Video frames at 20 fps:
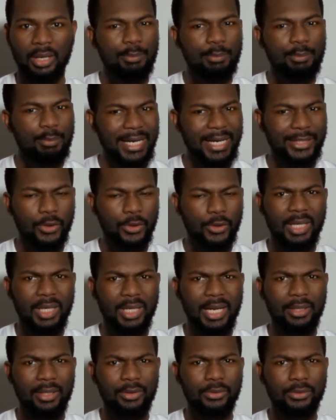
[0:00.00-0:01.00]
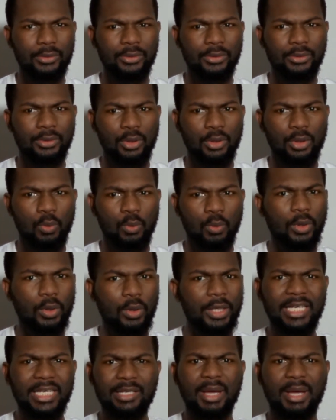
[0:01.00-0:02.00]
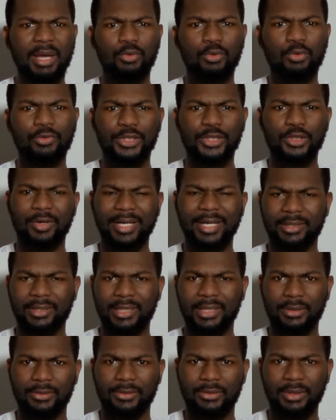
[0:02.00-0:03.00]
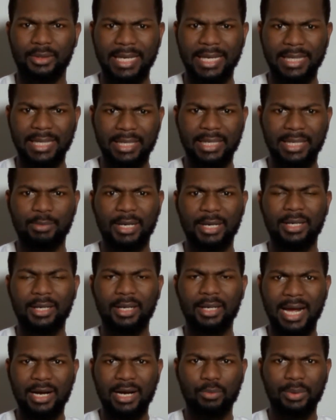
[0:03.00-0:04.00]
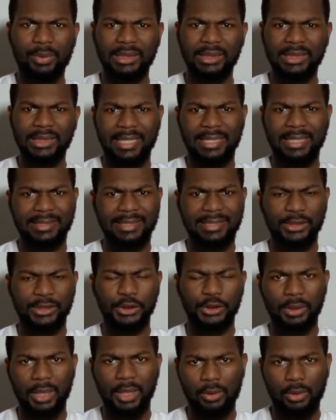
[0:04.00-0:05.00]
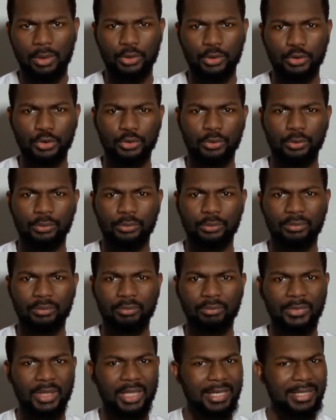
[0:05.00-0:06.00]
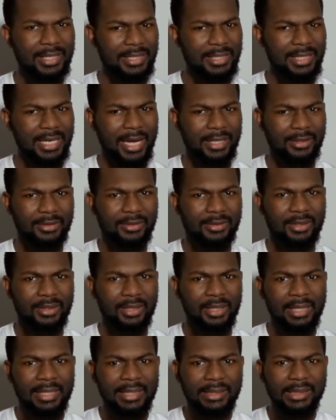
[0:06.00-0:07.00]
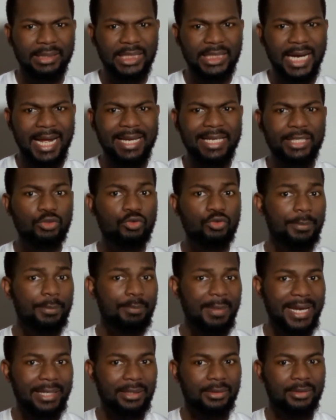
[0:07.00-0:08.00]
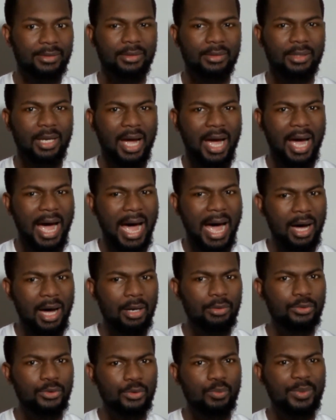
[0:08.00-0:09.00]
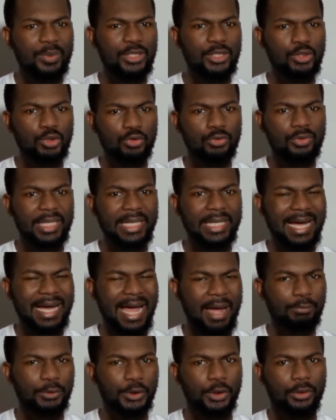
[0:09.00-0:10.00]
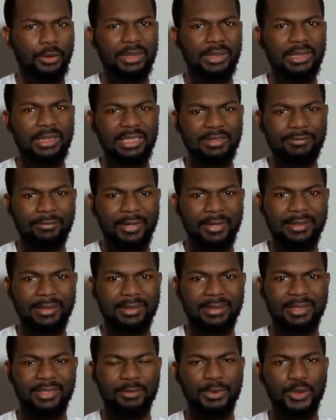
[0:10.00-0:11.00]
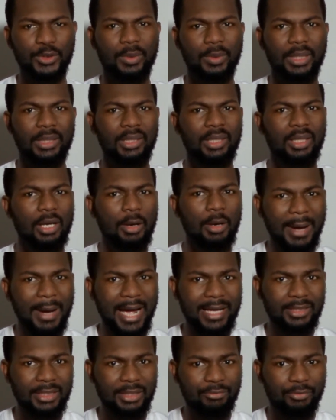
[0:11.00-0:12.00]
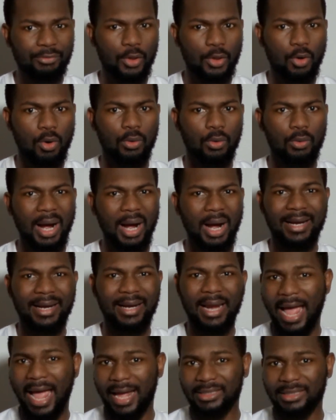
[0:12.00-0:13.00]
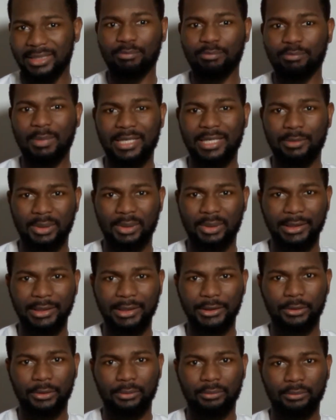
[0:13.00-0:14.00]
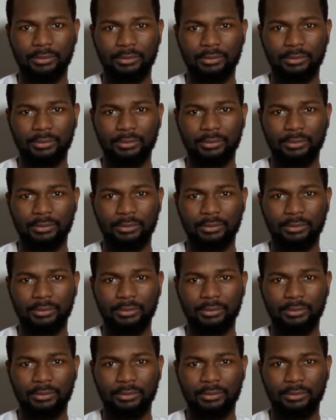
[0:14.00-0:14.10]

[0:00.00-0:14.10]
By toddlerhood, working memory strengthens, aided by language and attentional control. Yet, the challenge remains: how do we truly capture the differences between passive recall and active manipulation?